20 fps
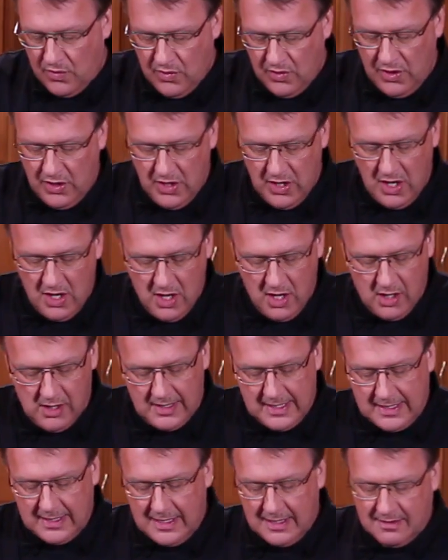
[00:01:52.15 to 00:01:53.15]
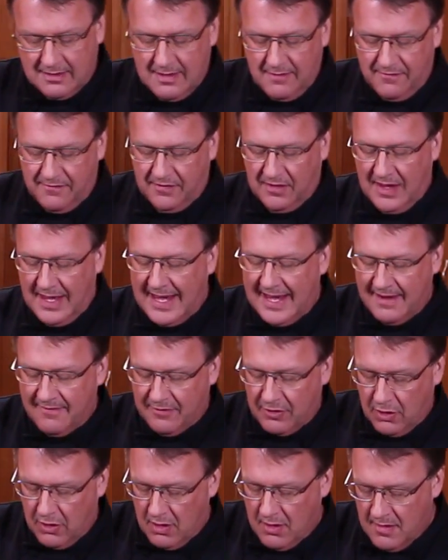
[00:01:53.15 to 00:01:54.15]
really get the
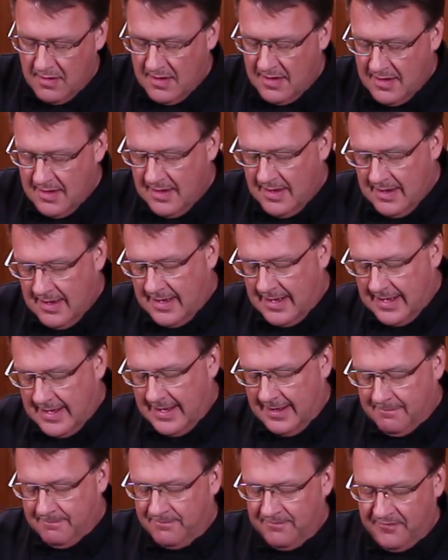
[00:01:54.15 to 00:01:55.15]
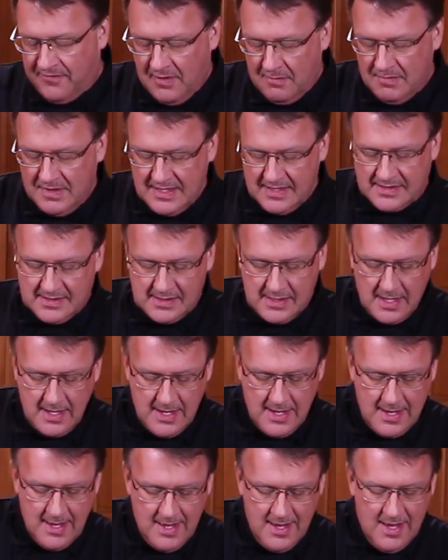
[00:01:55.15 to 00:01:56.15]
flavor from this.
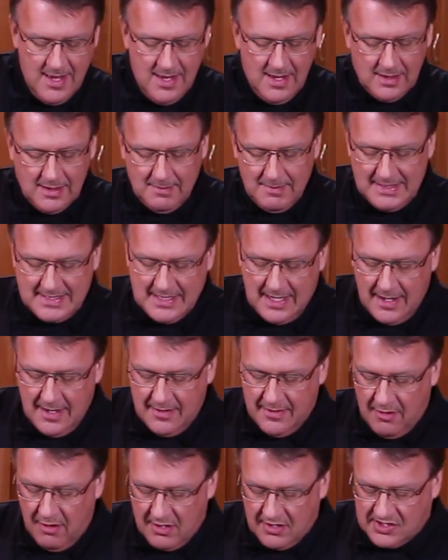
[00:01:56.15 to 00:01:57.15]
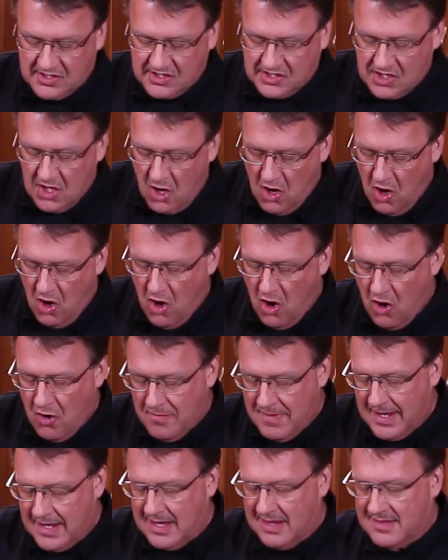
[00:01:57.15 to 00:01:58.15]
Let me tell you, there are
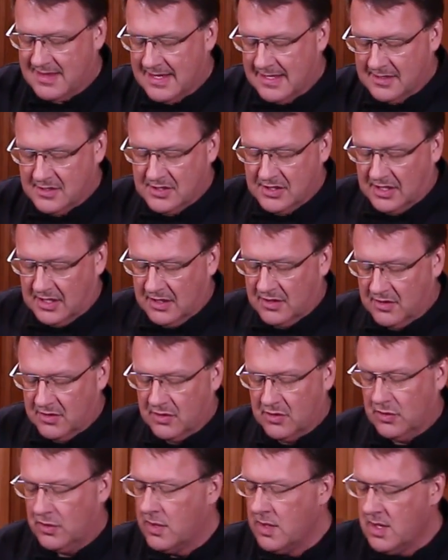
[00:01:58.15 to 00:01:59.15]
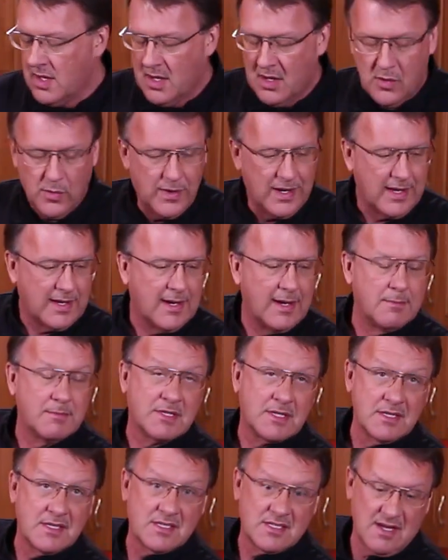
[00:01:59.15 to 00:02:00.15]
so many things you can do when it
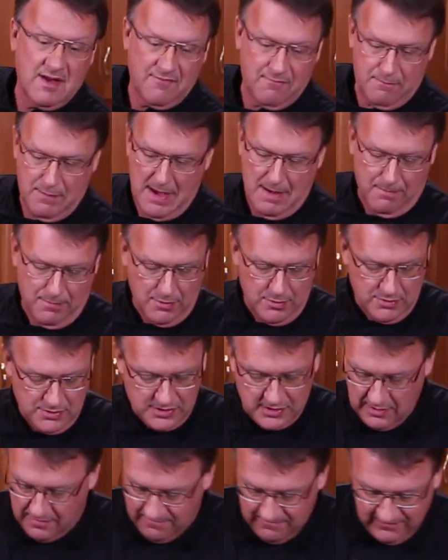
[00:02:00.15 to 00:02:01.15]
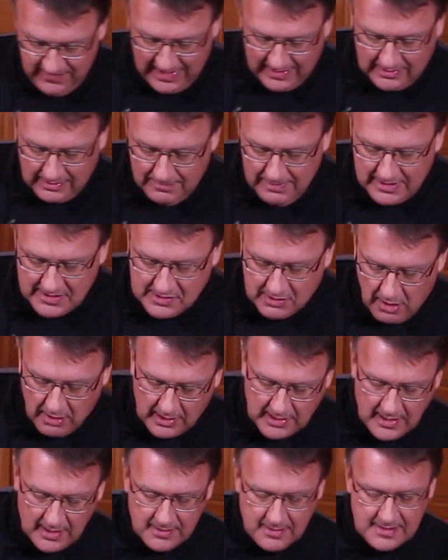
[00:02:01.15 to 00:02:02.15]
comes to stuffed peppers. In fact, let me
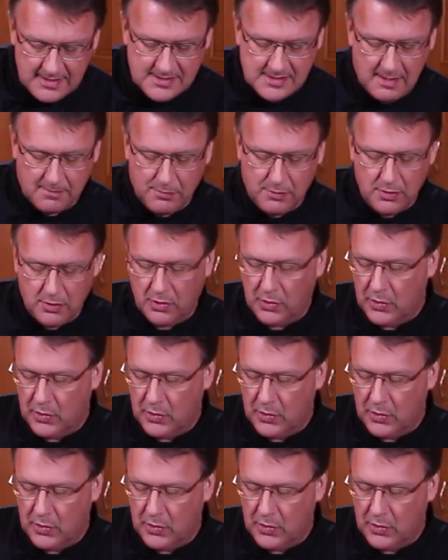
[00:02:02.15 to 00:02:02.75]
start cutting these up real